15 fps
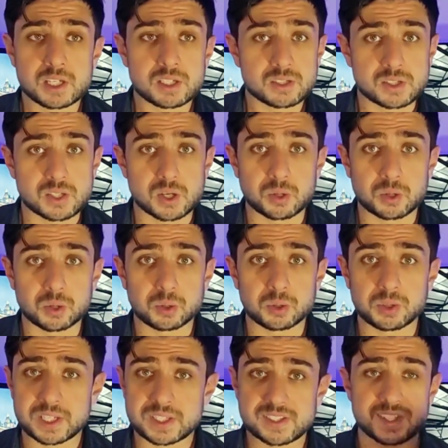So
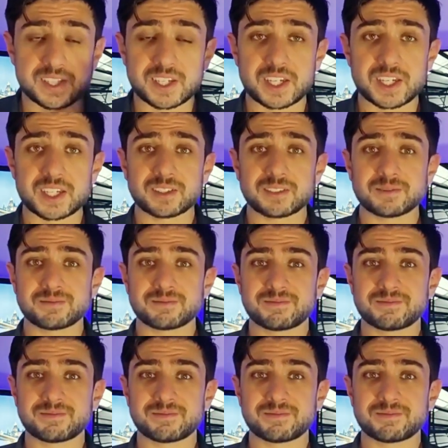let's dig in.